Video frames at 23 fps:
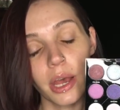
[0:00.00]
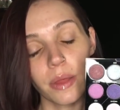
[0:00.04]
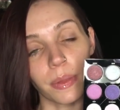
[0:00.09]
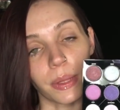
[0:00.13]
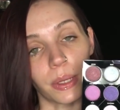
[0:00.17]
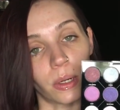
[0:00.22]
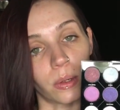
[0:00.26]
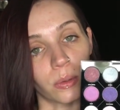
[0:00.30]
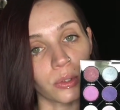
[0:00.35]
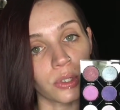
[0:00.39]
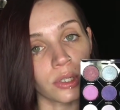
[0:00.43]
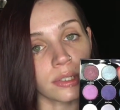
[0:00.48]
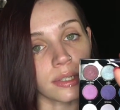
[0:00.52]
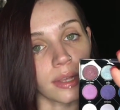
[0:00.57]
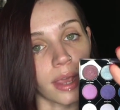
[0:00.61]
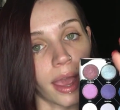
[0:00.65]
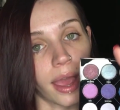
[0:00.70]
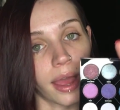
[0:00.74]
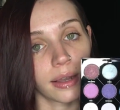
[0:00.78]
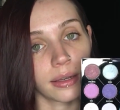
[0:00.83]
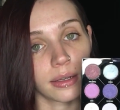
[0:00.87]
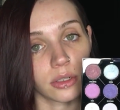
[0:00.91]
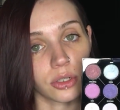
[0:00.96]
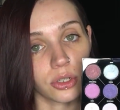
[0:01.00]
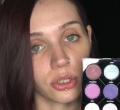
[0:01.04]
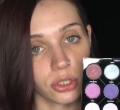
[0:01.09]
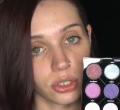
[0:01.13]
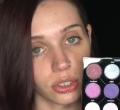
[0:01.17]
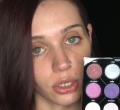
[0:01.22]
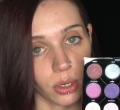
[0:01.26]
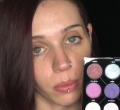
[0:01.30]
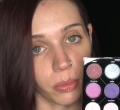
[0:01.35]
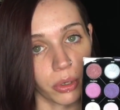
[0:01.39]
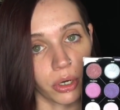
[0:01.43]
They don't just add
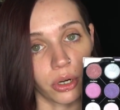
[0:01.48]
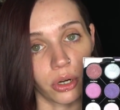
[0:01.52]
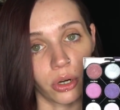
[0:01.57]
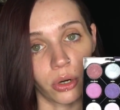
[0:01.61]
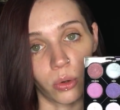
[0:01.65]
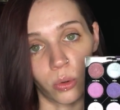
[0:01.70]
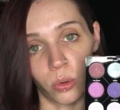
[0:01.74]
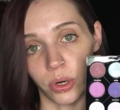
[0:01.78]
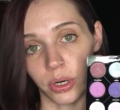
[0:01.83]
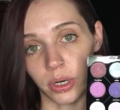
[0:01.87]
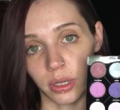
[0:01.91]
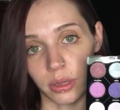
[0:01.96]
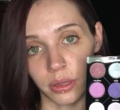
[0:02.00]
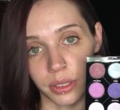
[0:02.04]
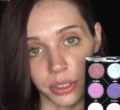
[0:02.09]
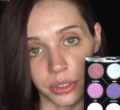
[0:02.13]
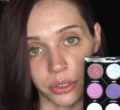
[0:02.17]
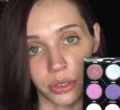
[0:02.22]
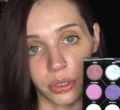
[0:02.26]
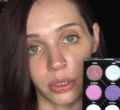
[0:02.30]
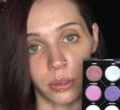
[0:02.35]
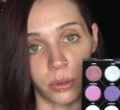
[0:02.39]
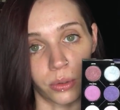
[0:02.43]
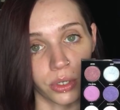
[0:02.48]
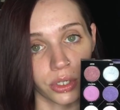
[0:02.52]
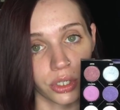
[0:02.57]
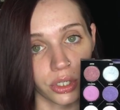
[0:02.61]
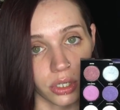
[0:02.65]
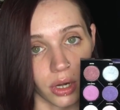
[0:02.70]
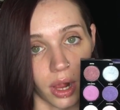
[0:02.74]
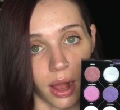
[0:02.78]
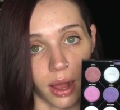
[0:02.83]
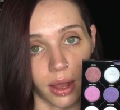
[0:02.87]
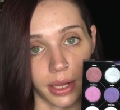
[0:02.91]
shimmer or glitter or
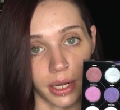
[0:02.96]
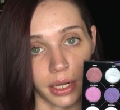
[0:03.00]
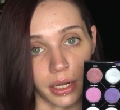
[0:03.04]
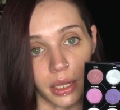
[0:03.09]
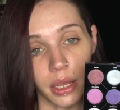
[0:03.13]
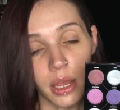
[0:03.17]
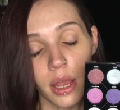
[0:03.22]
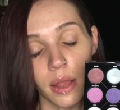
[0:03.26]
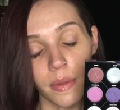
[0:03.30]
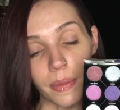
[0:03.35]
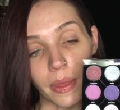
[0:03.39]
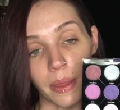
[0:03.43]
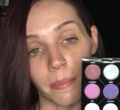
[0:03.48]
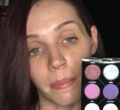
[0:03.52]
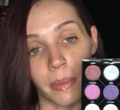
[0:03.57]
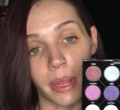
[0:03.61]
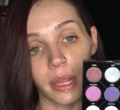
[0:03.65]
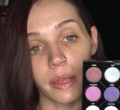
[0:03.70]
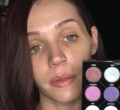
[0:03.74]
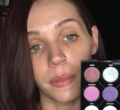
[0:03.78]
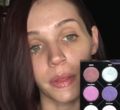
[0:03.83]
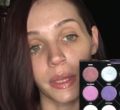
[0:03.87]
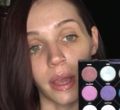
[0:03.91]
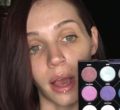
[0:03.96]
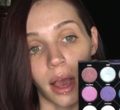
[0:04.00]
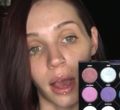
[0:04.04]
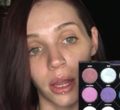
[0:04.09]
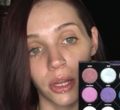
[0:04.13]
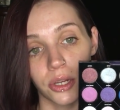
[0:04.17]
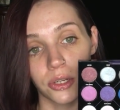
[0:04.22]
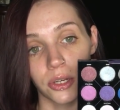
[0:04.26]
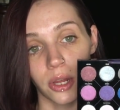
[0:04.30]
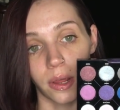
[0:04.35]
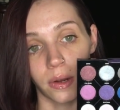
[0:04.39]
shine. They make the
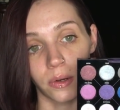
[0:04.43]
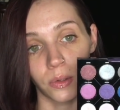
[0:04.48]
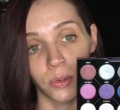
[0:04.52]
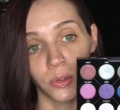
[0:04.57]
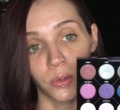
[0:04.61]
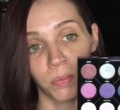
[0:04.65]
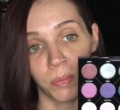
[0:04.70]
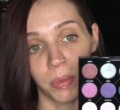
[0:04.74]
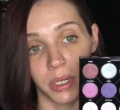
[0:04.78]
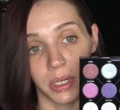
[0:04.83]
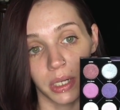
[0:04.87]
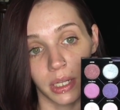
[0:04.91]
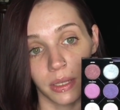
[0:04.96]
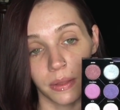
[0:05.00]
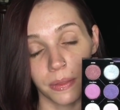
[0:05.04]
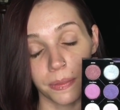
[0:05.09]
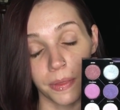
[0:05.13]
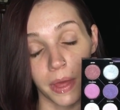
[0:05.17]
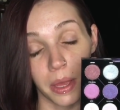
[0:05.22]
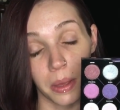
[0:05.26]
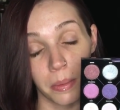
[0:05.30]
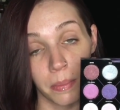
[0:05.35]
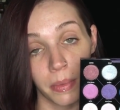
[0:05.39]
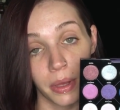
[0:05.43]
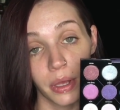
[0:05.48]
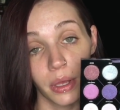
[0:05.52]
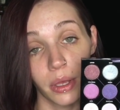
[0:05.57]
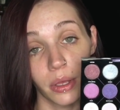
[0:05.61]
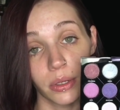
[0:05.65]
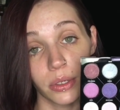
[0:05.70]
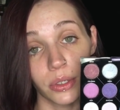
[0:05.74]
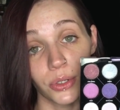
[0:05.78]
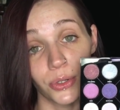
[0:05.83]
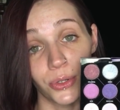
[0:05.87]
eyeshadows beneath them
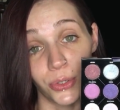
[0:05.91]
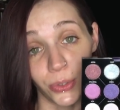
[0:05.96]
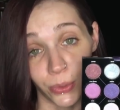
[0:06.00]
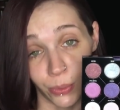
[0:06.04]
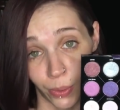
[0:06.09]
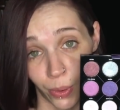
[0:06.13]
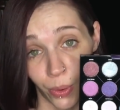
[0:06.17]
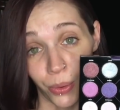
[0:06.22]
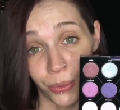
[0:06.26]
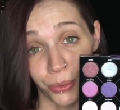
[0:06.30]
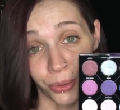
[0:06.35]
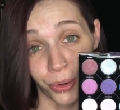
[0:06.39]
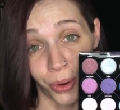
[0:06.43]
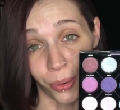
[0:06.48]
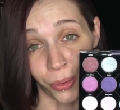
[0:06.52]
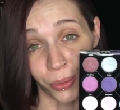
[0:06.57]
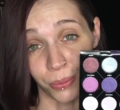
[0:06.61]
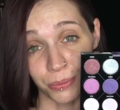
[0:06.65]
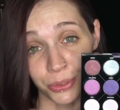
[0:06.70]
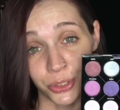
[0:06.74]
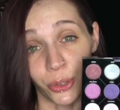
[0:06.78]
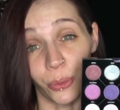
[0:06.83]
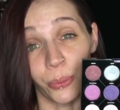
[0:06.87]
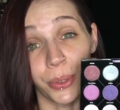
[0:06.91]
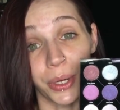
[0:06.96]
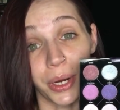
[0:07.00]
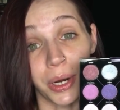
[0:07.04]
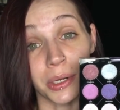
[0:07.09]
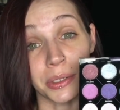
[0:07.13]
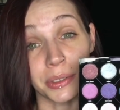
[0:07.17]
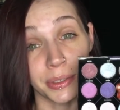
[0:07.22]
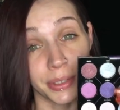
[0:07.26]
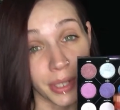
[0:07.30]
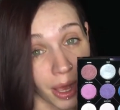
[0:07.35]
duochrome. So we
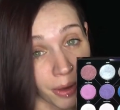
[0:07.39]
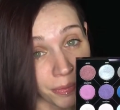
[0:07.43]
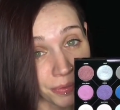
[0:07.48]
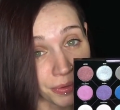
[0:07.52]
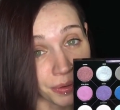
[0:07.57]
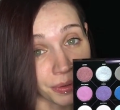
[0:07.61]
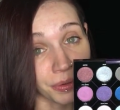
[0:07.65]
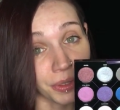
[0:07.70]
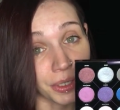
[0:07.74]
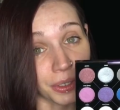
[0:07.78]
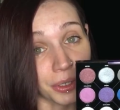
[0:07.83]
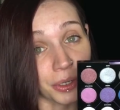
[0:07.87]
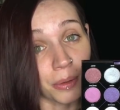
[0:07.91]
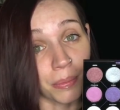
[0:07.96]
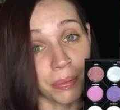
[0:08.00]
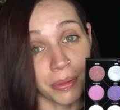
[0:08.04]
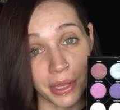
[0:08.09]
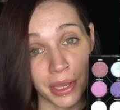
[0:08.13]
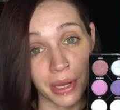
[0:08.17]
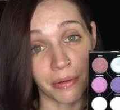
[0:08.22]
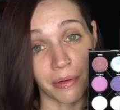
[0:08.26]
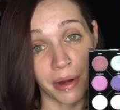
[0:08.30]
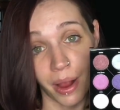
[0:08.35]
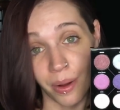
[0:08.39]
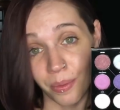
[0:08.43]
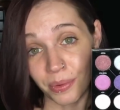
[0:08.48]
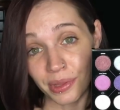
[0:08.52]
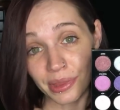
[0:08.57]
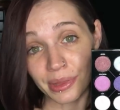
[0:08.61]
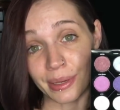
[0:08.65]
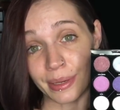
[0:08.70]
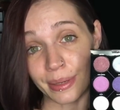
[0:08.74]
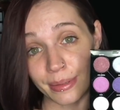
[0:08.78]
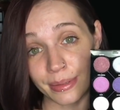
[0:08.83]
are definitely going to play around
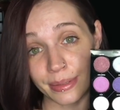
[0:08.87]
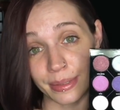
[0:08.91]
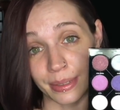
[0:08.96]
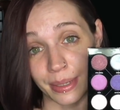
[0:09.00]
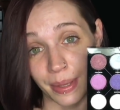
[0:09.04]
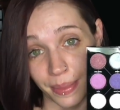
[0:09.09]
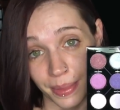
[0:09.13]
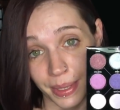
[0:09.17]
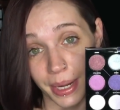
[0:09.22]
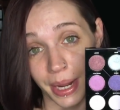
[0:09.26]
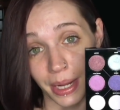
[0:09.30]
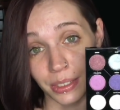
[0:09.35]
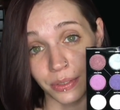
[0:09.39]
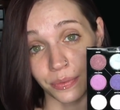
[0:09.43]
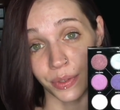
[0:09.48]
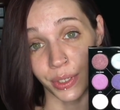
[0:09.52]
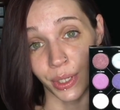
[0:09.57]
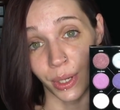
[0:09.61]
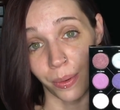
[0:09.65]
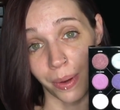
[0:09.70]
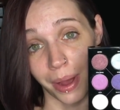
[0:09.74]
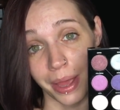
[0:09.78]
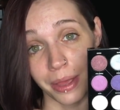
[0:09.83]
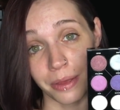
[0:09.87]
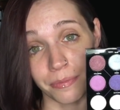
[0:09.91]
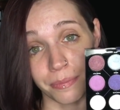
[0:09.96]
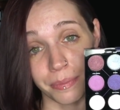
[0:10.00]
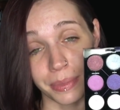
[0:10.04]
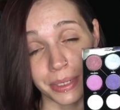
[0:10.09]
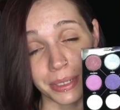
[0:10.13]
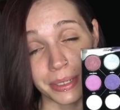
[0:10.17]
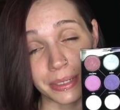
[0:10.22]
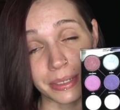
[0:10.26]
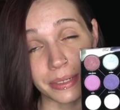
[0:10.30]
with this in the next video. I have
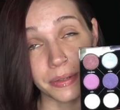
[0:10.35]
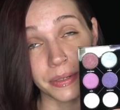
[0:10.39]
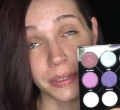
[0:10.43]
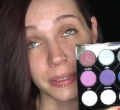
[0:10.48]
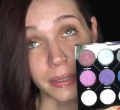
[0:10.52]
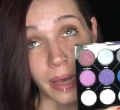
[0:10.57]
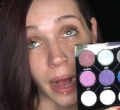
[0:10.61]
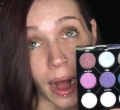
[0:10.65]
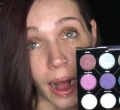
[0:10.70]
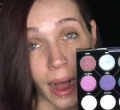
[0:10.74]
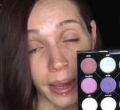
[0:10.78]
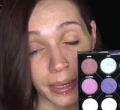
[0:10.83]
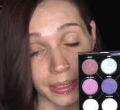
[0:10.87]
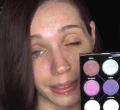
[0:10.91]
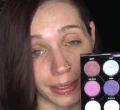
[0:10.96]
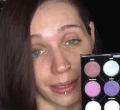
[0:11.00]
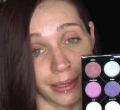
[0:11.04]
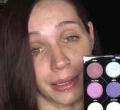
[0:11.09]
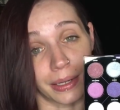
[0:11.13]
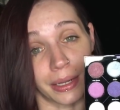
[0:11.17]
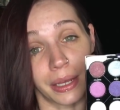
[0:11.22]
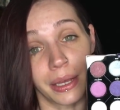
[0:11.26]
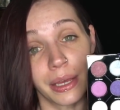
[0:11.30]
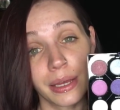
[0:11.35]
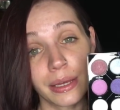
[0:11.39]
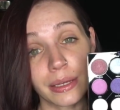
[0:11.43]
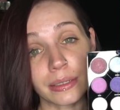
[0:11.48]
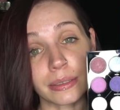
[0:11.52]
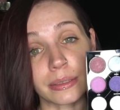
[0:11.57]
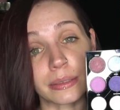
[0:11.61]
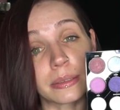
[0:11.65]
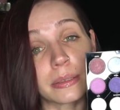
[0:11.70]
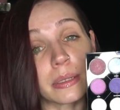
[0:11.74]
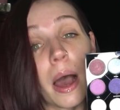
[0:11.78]
been dying
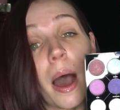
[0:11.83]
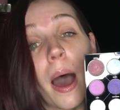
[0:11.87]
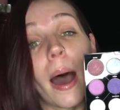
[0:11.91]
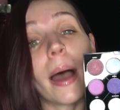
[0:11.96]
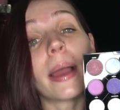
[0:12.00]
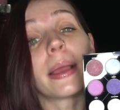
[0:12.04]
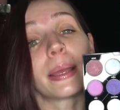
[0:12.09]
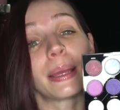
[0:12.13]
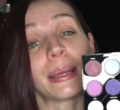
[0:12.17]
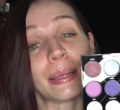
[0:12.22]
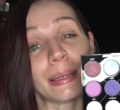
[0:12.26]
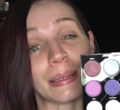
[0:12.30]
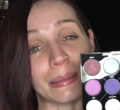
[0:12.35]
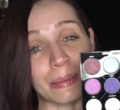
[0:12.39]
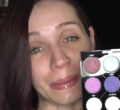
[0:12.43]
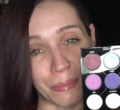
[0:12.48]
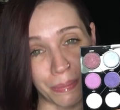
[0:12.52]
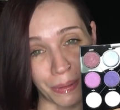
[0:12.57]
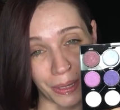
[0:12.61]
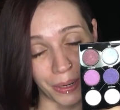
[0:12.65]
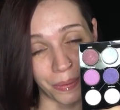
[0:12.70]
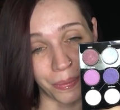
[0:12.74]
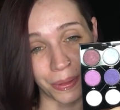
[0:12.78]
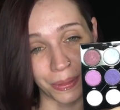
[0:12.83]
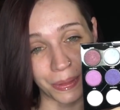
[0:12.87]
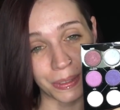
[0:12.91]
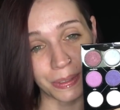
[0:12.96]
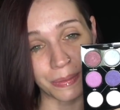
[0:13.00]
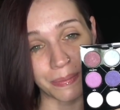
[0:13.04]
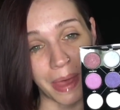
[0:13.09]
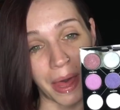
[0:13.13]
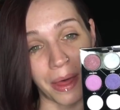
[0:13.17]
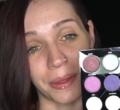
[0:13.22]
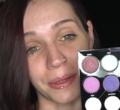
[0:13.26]
to play with
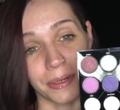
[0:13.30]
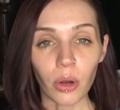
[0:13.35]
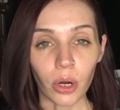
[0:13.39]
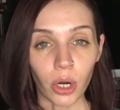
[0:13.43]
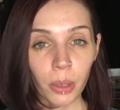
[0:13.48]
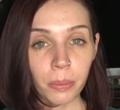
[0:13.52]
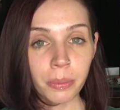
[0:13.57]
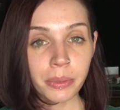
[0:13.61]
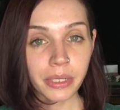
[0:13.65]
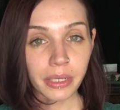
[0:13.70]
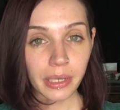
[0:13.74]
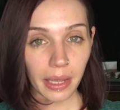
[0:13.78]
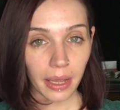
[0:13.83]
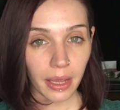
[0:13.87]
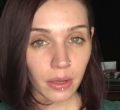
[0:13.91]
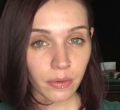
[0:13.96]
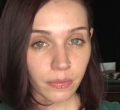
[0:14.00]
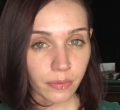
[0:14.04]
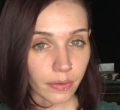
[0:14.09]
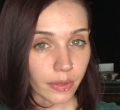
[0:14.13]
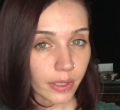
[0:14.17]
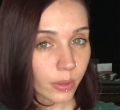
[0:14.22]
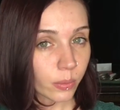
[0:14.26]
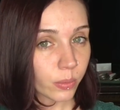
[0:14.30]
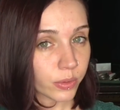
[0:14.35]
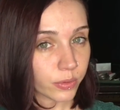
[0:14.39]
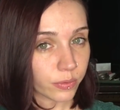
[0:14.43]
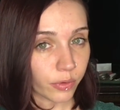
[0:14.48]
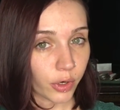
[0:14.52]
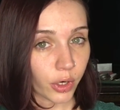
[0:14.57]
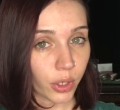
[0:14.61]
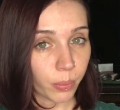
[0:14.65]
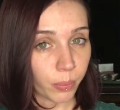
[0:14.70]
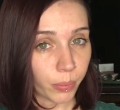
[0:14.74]
this palette. Urban Decay, I feel like, was
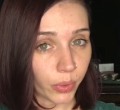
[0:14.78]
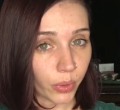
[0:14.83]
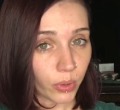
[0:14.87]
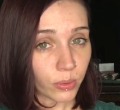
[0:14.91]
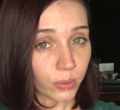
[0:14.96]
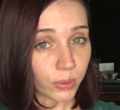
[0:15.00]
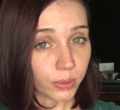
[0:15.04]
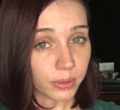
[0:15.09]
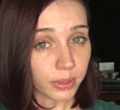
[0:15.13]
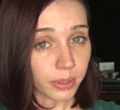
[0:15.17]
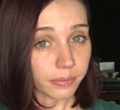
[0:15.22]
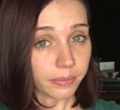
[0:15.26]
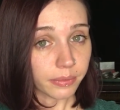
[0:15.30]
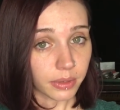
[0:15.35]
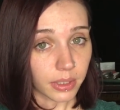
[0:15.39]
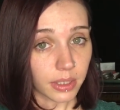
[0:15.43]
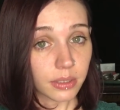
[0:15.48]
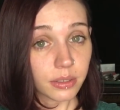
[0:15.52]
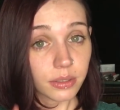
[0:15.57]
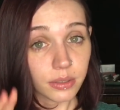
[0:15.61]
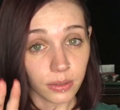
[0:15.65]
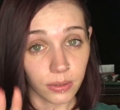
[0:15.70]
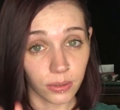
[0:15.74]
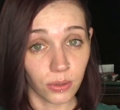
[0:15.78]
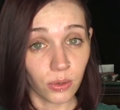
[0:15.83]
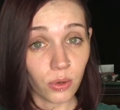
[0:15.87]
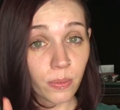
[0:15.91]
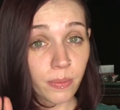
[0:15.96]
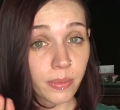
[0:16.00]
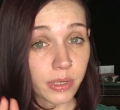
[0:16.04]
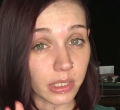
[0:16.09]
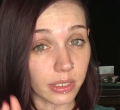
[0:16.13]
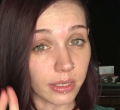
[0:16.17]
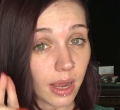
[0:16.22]
very bold to release 2
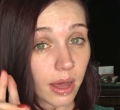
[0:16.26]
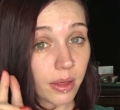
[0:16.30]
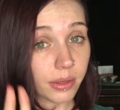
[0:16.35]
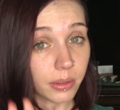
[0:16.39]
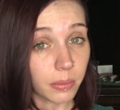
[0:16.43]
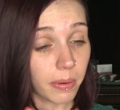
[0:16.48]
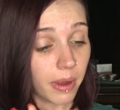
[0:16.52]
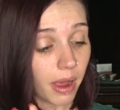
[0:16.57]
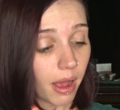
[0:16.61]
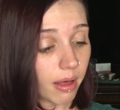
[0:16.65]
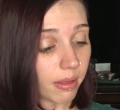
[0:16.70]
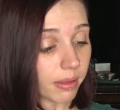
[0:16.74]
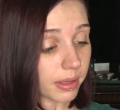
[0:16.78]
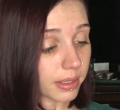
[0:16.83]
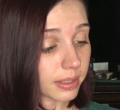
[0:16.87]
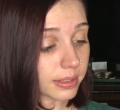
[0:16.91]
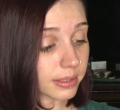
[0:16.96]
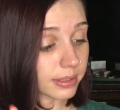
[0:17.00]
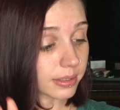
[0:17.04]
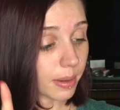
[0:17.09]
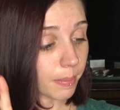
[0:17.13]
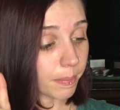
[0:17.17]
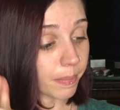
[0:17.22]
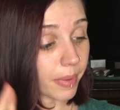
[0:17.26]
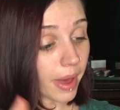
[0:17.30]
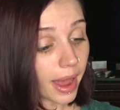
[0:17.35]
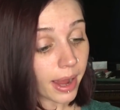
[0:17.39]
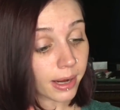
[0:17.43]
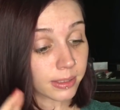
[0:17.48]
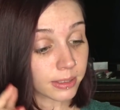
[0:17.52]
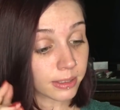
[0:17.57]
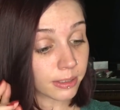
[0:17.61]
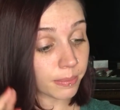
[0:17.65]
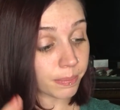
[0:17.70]
metallic palettes
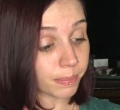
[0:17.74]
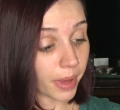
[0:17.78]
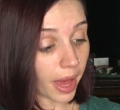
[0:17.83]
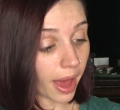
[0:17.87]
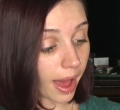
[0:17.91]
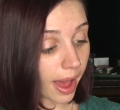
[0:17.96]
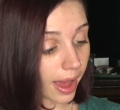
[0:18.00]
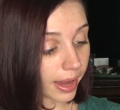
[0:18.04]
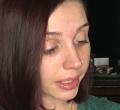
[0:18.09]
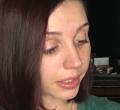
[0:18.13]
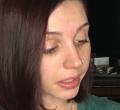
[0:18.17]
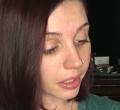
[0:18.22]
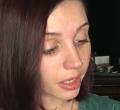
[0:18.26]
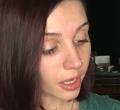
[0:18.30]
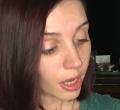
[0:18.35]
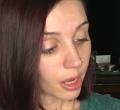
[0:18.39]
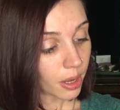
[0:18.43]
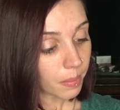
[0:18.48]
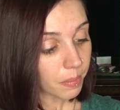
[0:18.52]
back to back.